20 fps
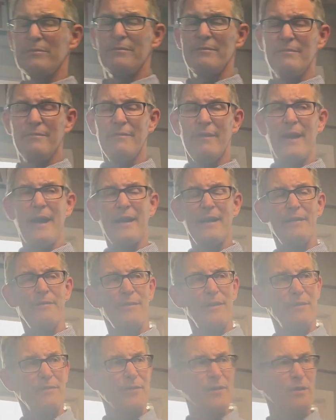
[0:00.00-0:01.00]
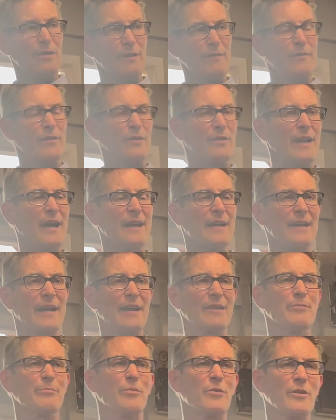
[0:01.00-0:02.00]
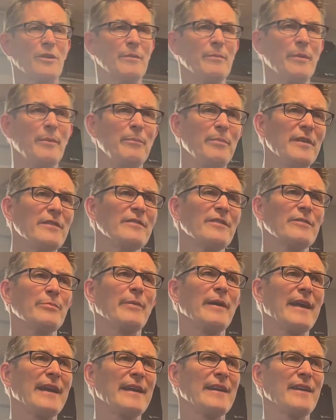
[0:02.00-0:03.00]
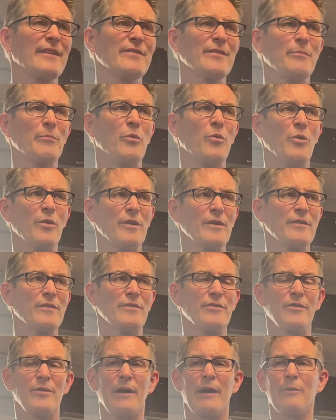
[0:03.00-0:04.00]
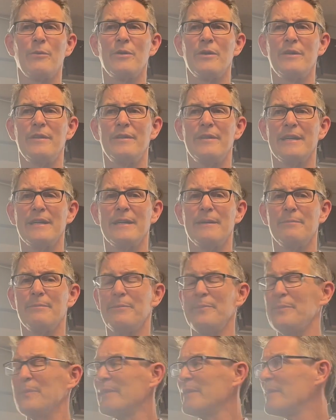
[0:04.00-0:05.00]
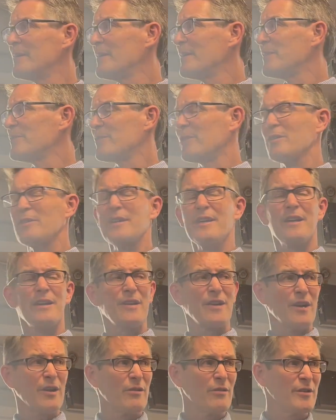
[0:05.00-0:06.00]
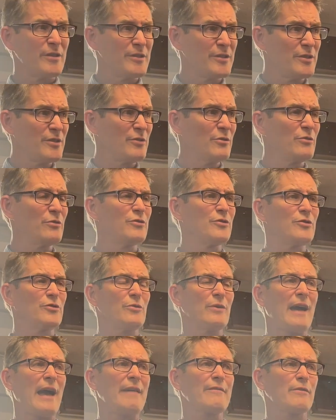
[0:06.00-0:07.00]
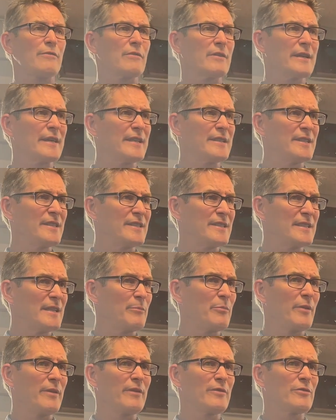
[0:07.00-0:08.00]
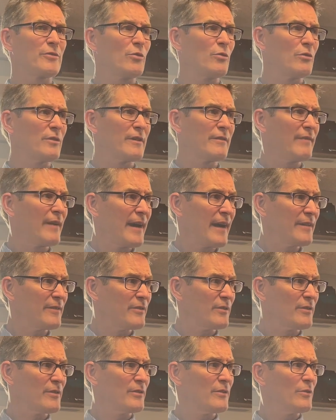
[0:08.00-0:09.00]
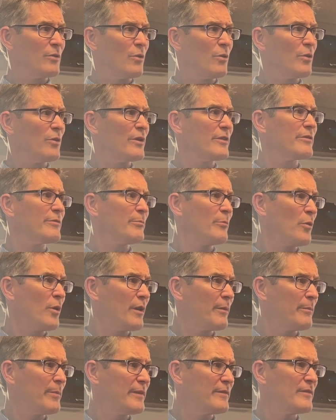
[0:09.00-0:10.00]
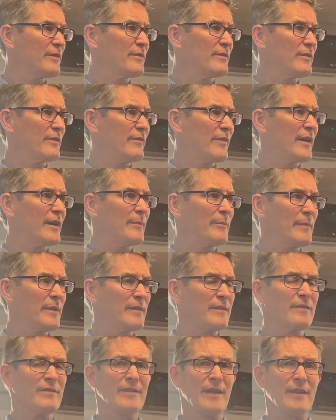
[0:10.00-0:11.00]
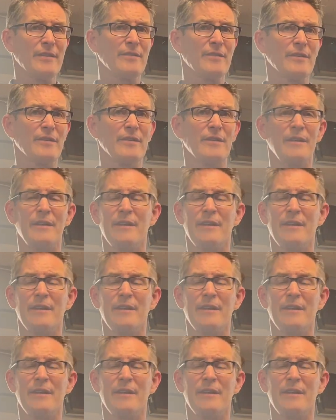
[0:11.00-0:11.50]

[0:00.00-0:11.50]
not even if you're not an exporter, but business planning is important. So I would certainly encourage you to have a relationship with a SCORE advisor or a small business development center,